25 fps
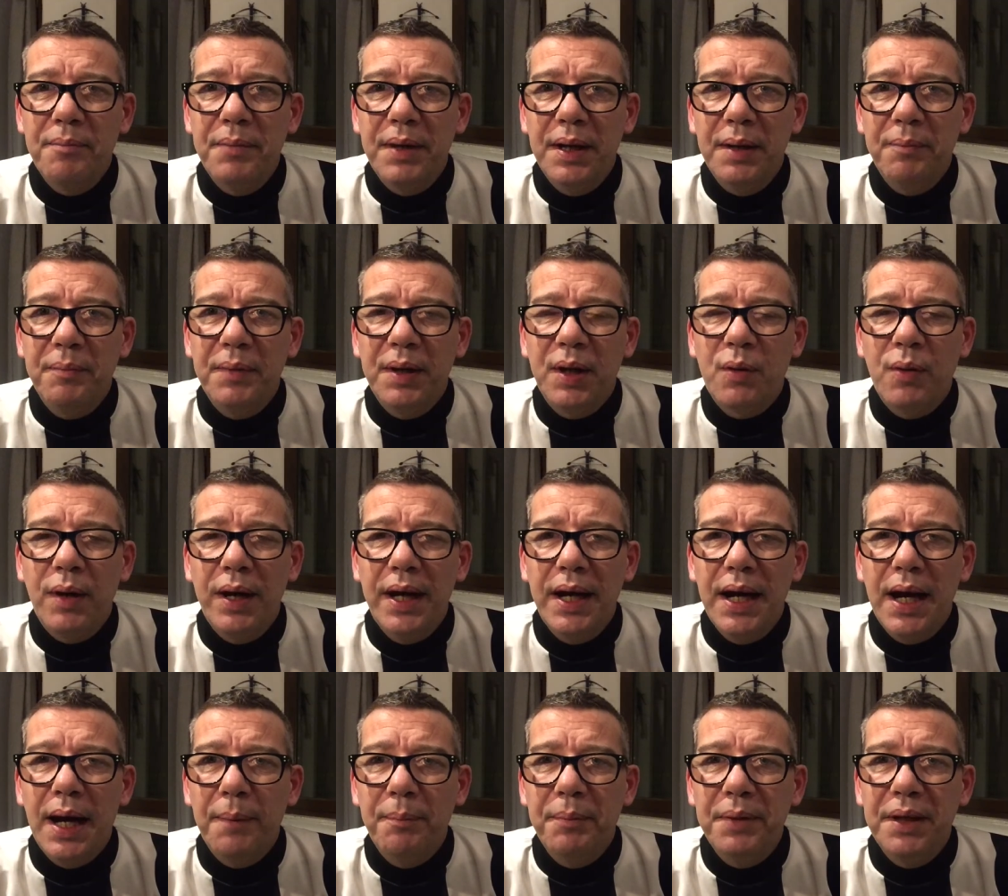made me quite
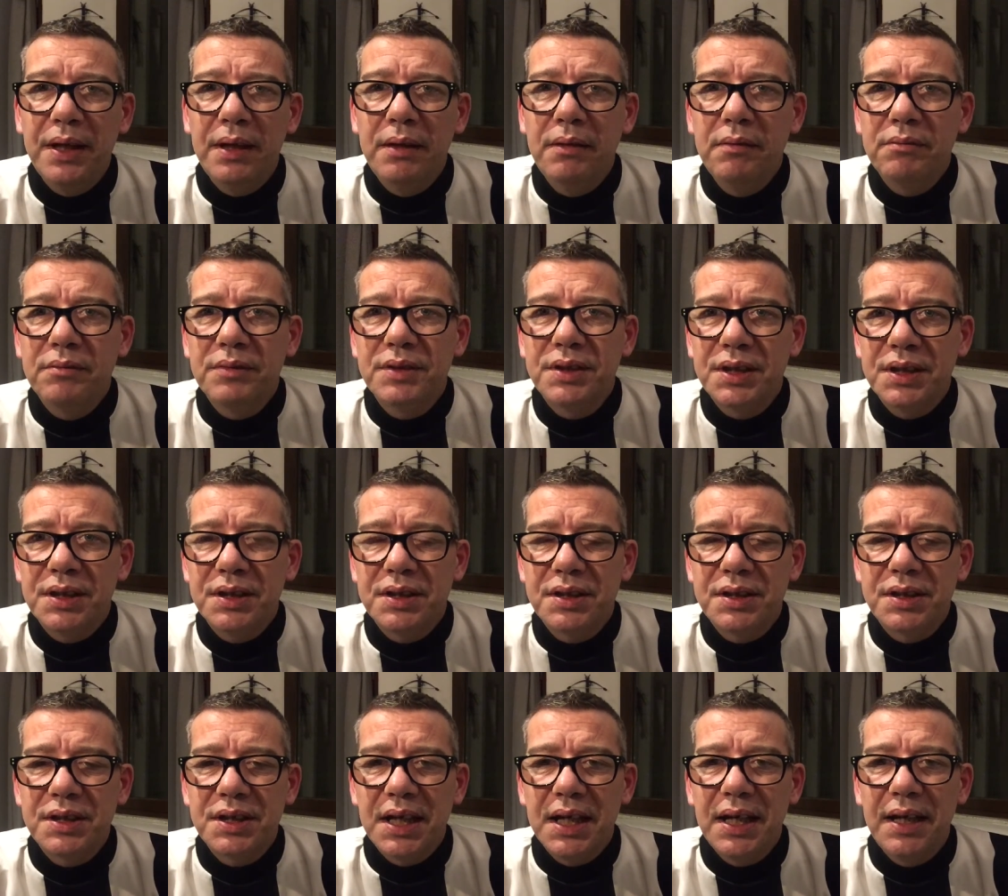happy to
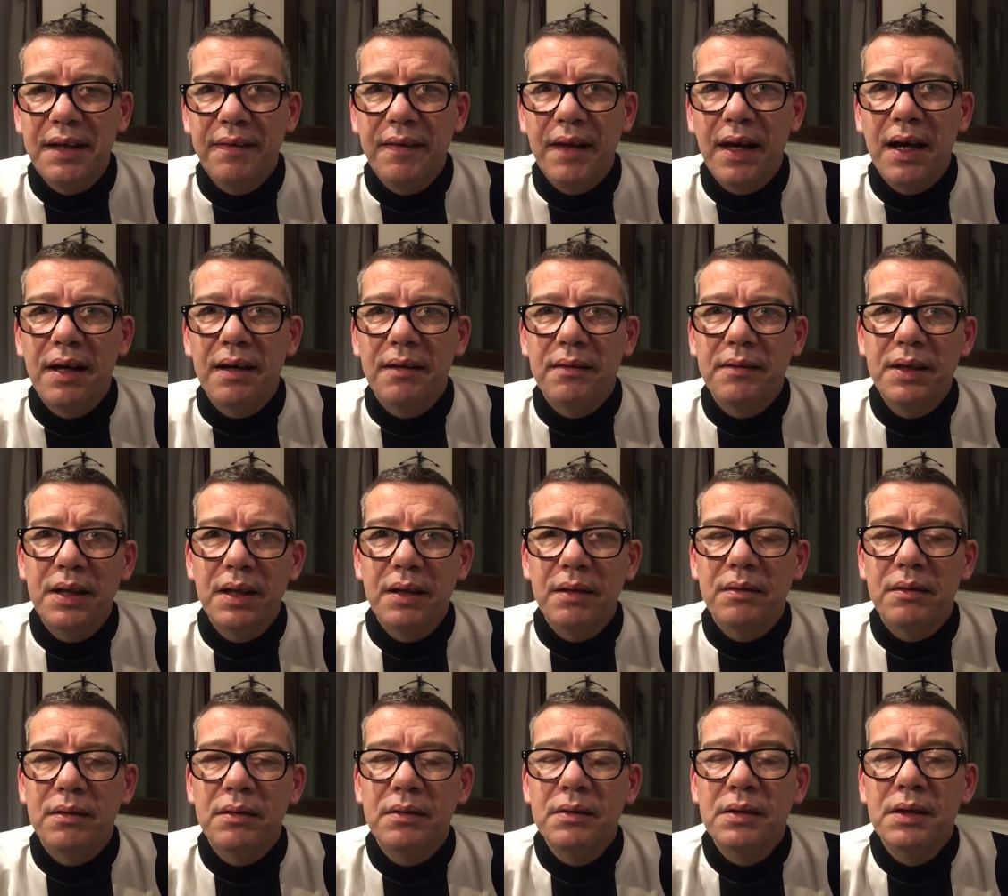see that, you know,